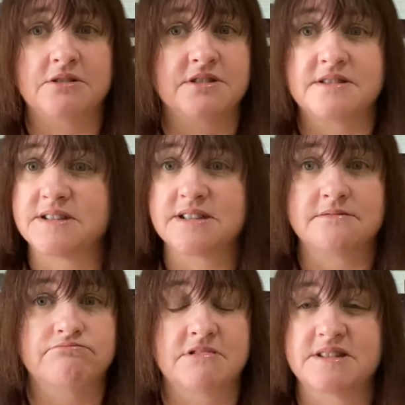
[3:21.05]

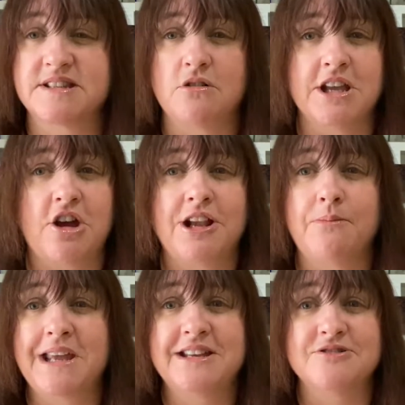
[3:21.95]
it's solely only
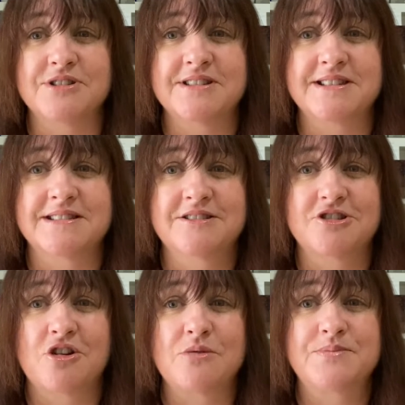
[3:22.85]
me doing this
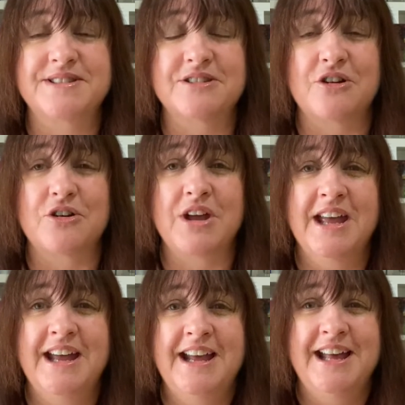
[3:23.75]
job, so
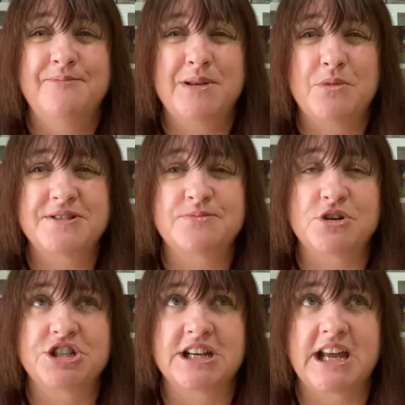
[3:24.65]
be most
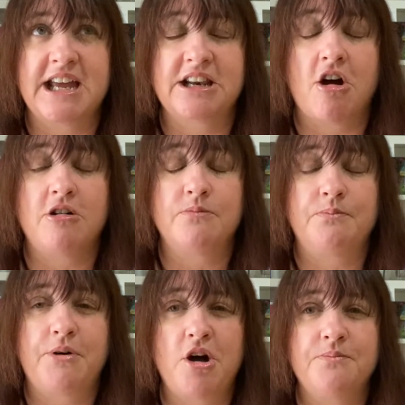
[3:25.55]
appreciated. And I'll
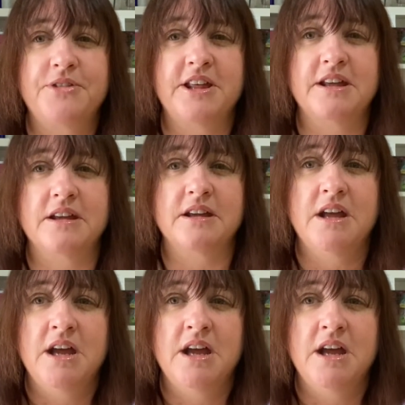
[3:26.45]
pop the